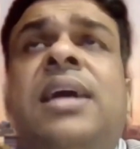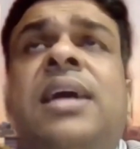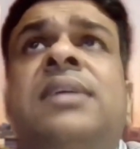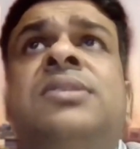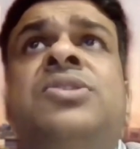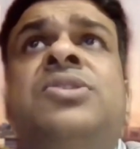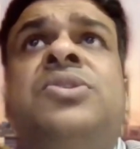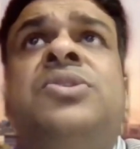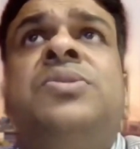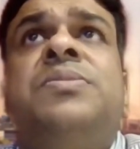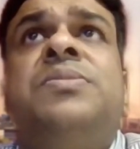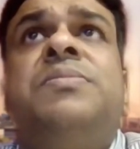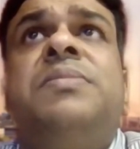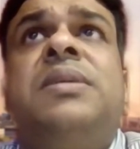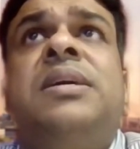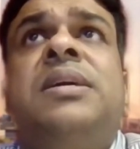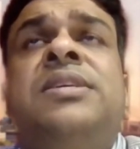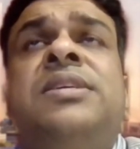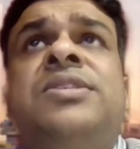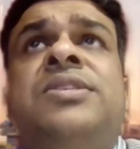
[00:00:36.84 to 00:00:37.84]

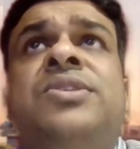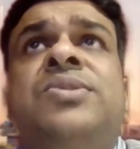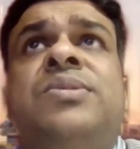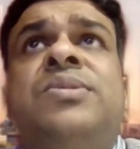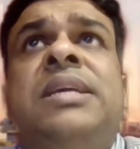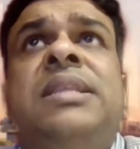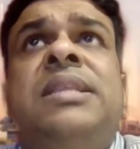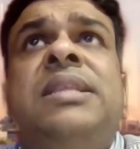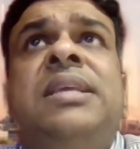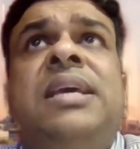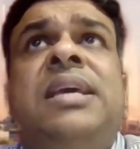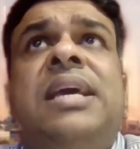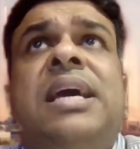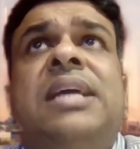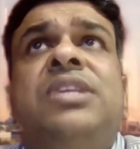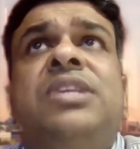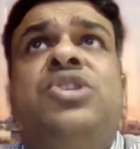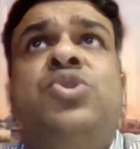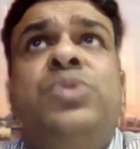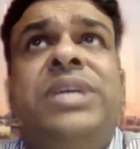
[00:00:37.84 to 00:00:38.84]
So Niti,
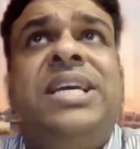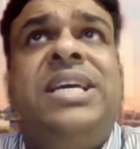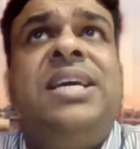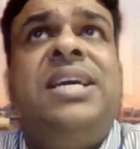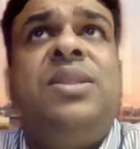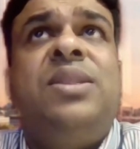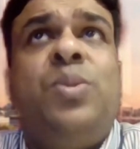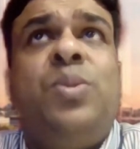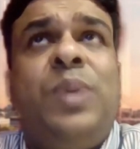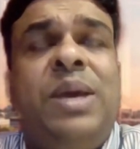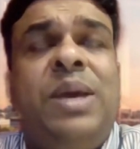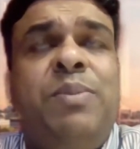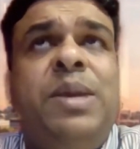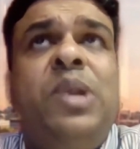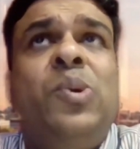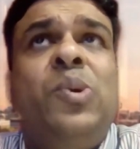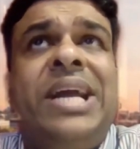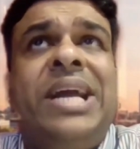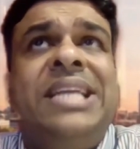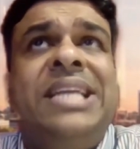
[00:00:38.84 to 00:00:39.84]
today the way we
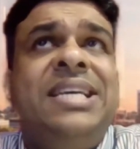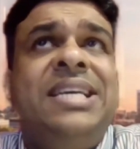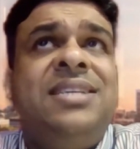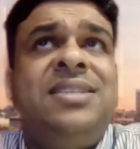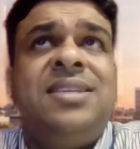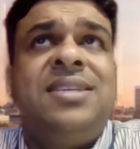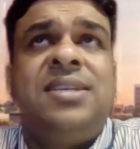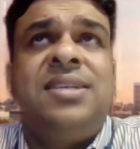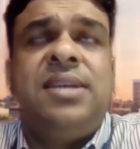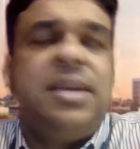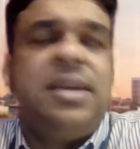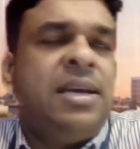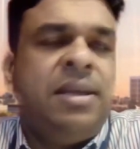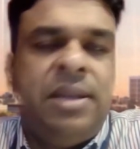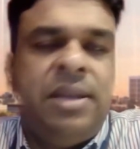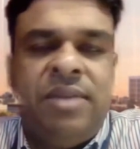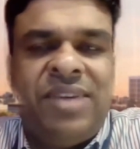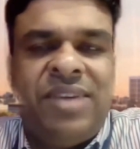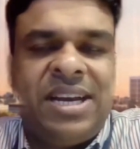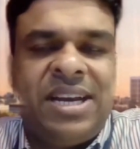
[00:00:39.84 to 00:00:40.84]
look at data, and
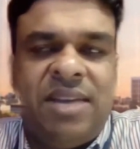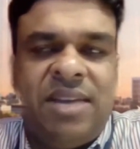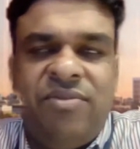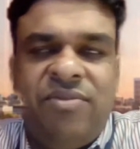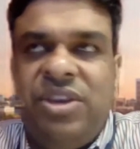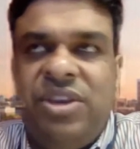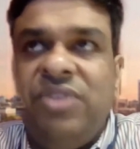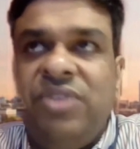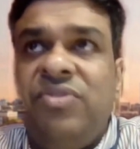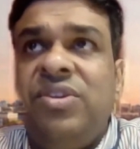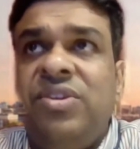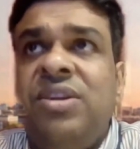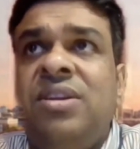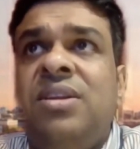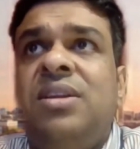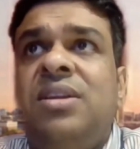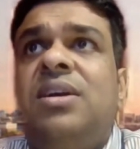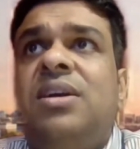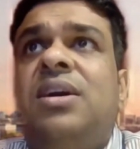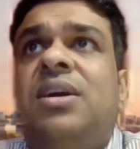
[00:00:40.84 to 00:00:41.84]
in fact, I've
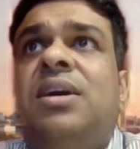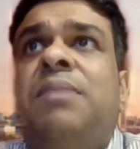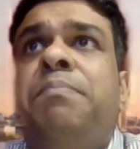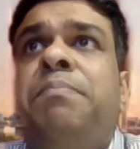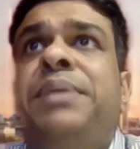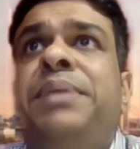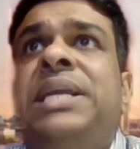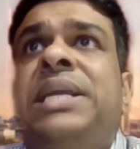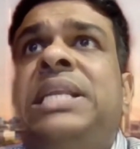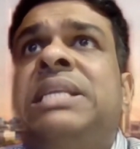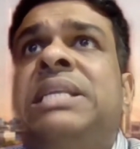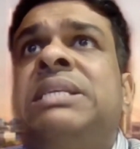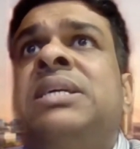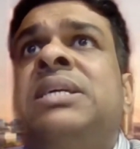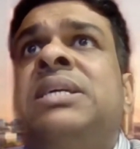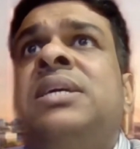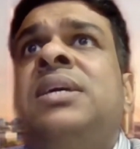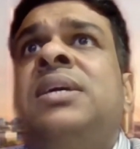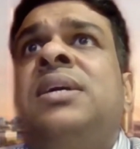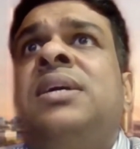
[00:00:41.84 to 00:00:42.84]
given a bit
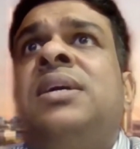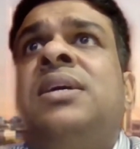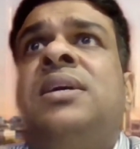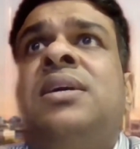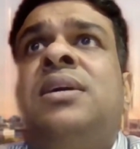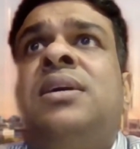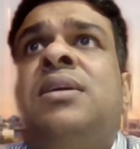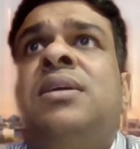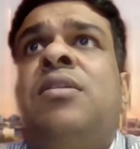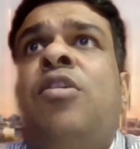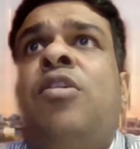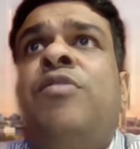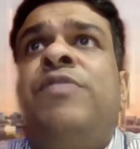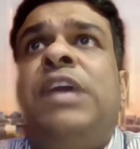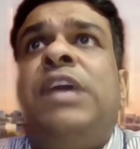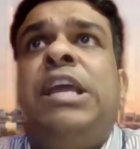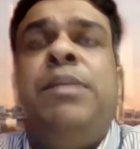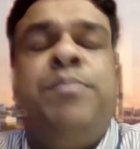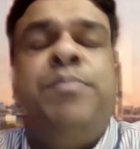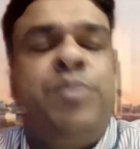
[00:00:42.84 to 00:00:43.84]
of
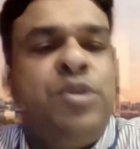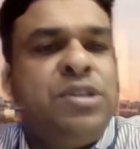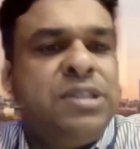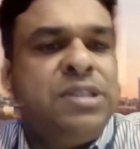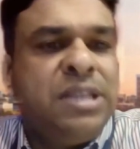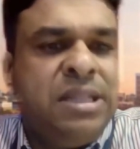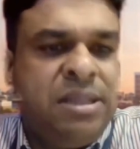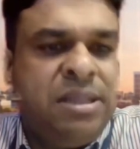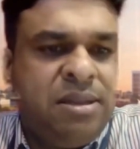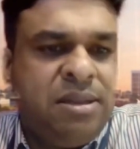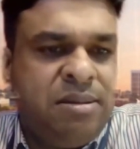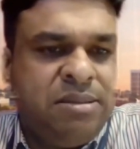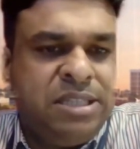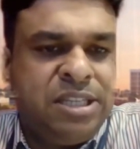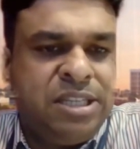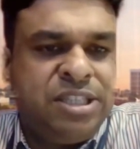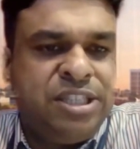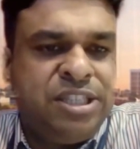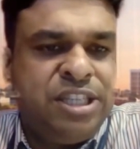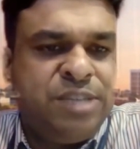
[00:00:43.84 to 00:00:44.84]
inputs in
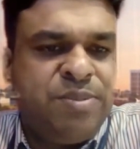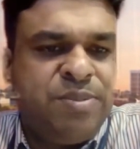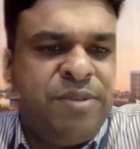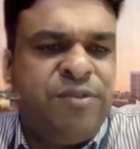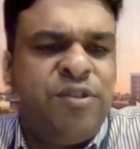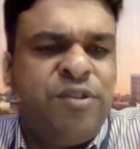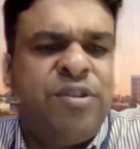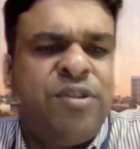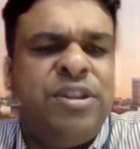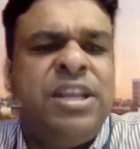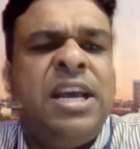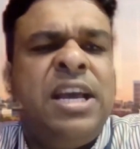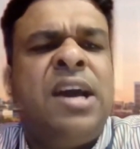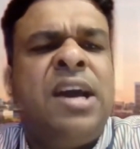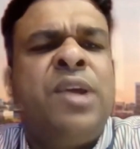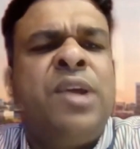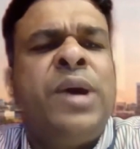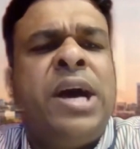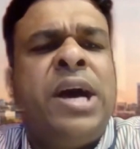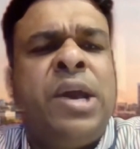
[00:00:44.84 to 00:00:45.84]
just before in the
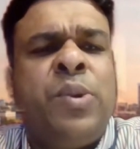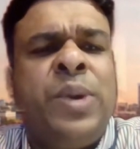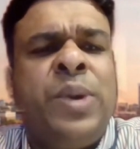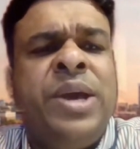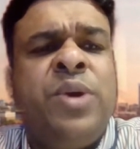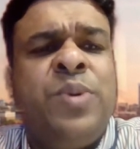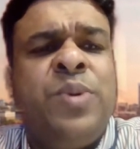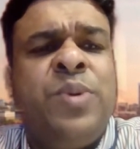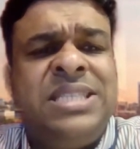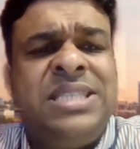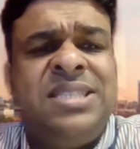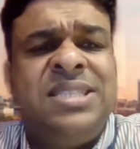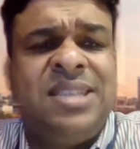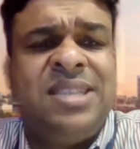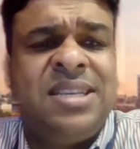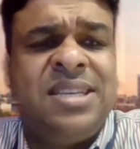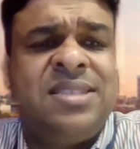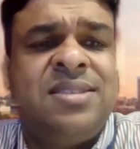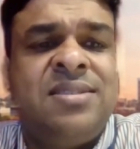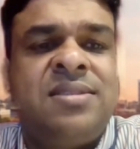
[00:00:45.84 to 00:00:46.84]
ROI question,
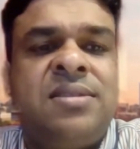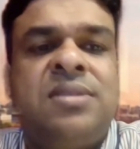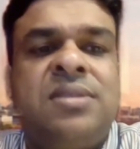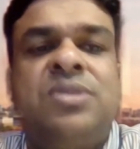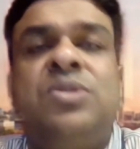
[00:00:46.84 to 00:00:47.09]
etc.